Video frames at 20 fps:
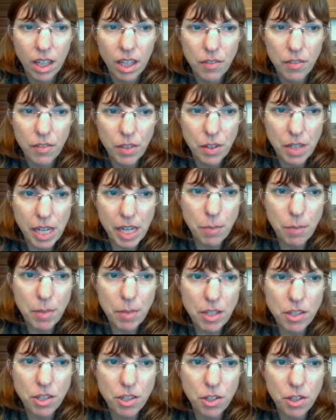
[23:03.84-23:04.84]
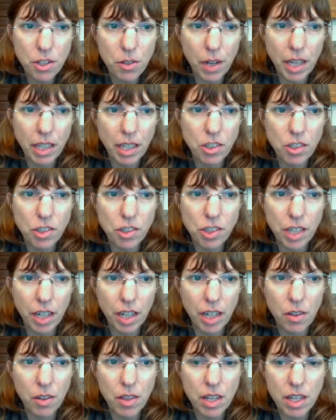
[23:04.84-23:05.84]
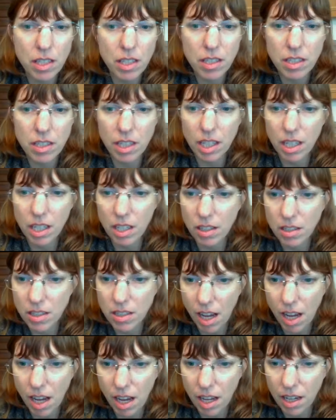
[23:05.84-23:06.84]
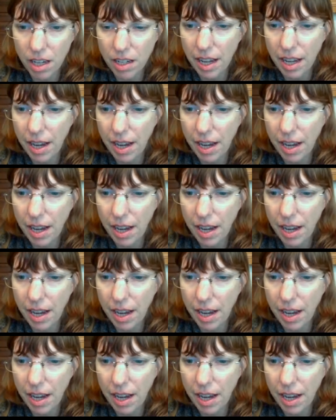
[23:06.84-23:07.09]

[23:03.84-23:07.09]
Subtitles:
if you need me to, I could share this inside